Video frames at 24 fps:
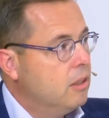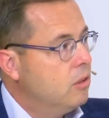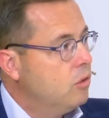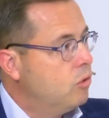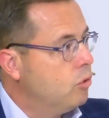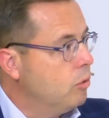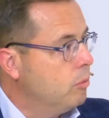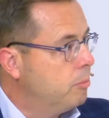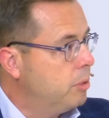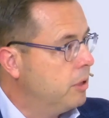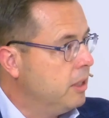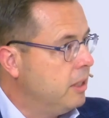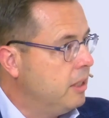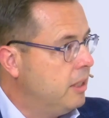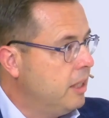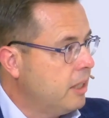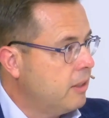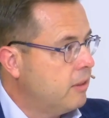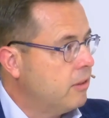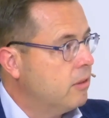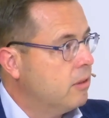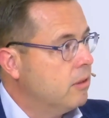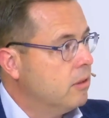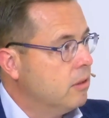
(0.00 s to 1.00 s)
to
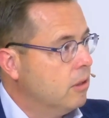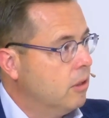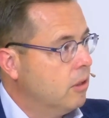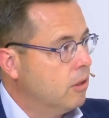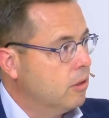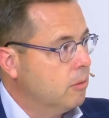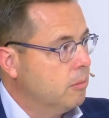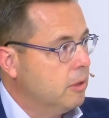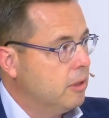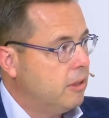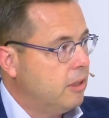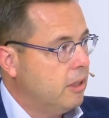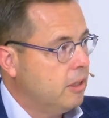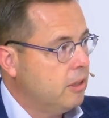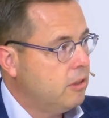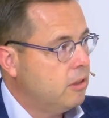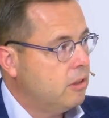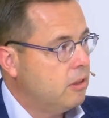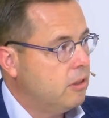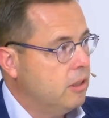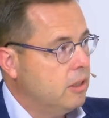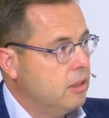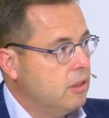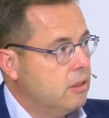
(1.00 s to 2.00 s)
predict nodal
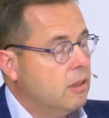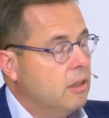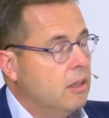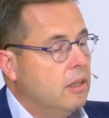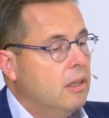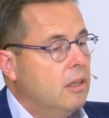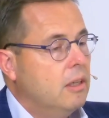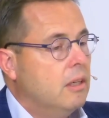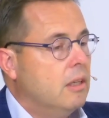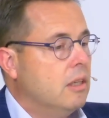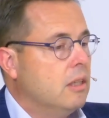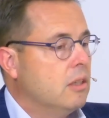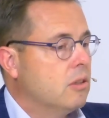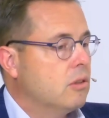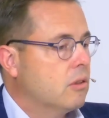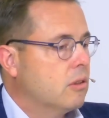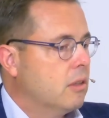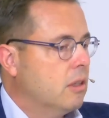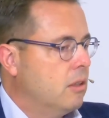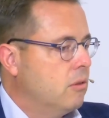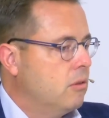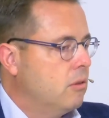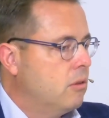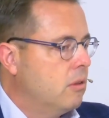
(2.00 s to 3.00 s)
metastasis is
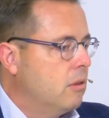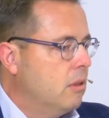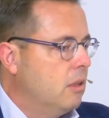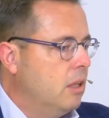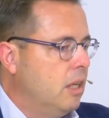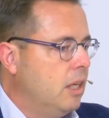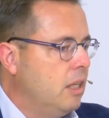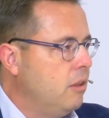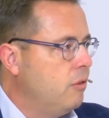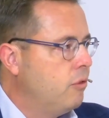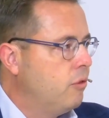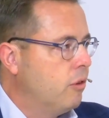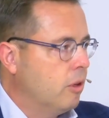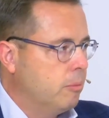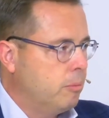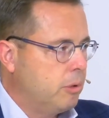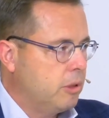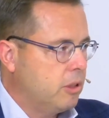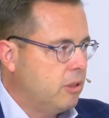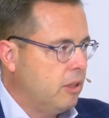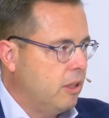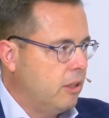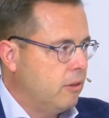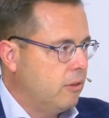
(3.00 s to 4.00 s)
around
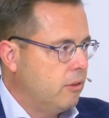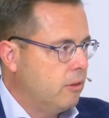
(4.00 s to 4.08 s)
84%,